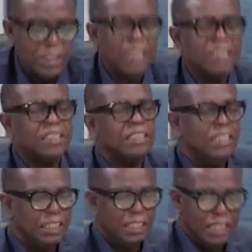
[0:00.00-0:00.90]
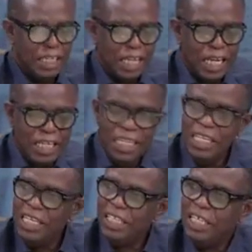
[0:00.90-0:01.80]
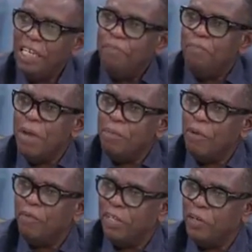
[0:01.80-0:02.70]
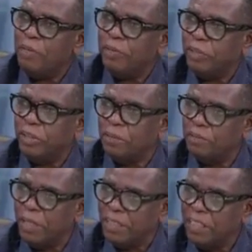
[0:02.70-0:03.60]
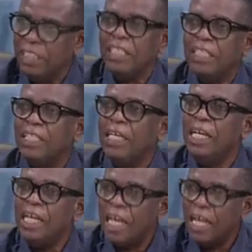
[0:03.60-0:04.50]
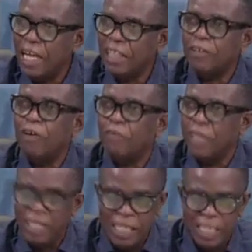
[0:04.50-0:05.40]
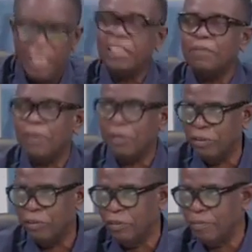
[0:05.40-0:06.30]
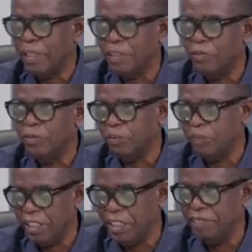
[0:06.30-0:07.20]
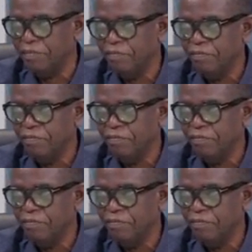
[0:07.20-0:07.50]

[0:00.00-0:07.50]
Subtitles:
That's a leading member of the New Patriotic Party, indeed, head of the legal department of the party who is speaking.